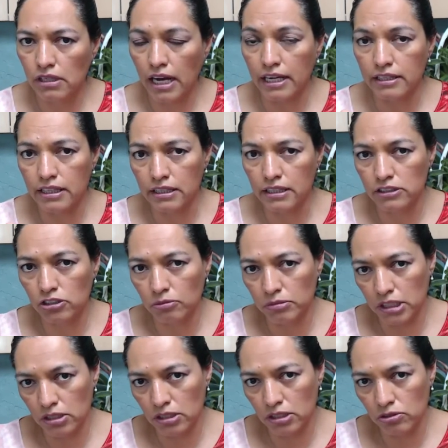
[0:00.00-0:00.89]
did
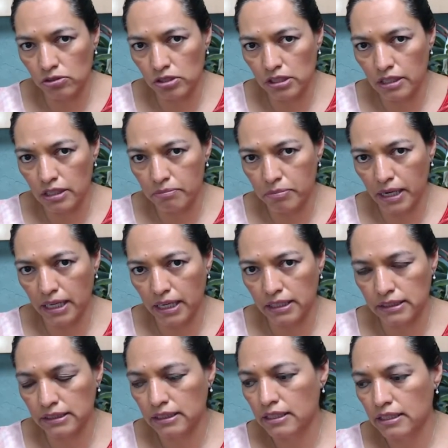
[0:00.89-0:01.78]
something good in the
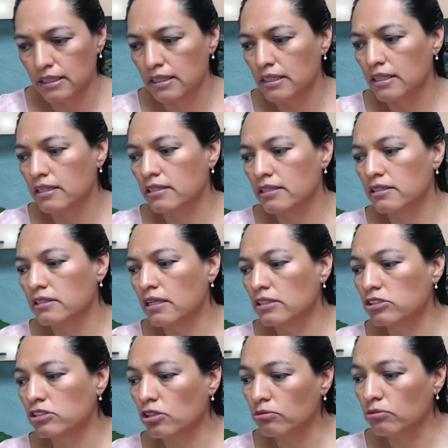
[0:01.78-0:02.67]
past,
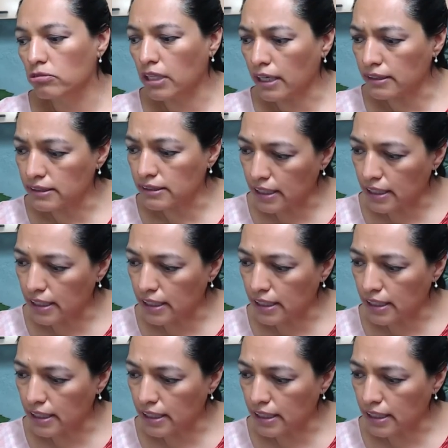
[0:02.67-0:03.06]
Sometimes